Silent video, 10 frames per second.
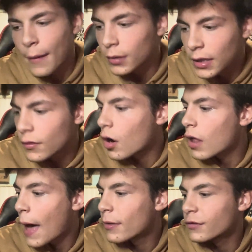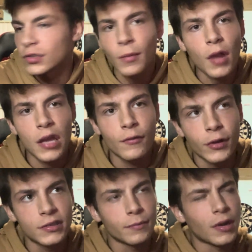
I believe it all happens for some kind of reason.